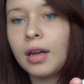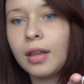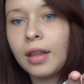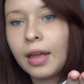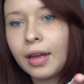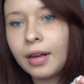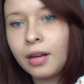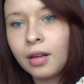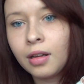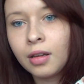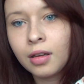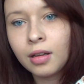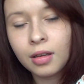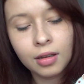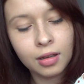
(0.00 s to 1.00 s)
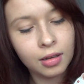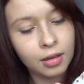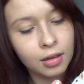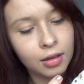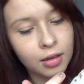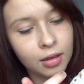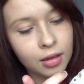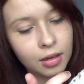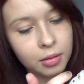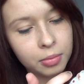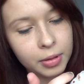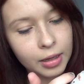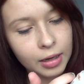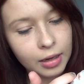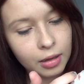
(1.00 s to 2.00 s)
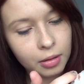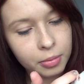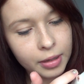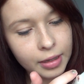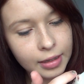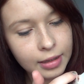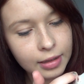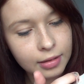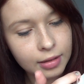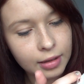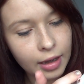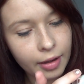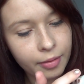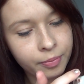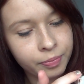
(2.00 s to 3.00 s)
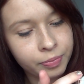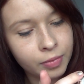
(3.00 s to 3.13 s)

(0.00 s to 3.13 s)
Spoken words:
and then maybe a little bit easier.